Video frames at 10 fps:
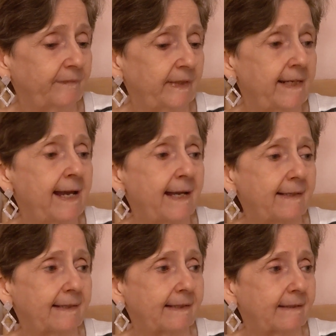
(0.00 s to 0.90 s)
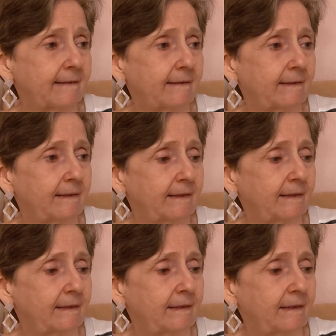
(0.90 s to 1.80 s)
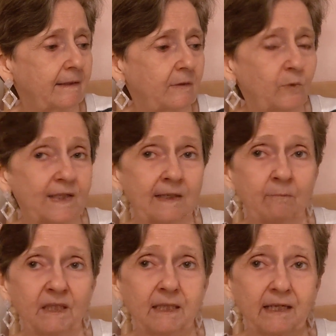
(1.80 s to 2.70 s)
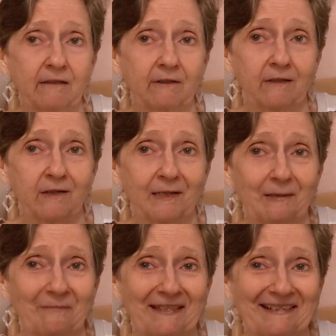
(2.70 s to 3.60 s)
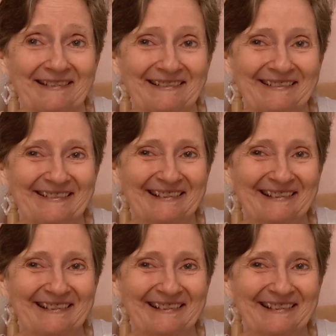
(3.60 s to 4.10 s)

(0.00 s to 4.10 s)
Yes. With some glitter or something.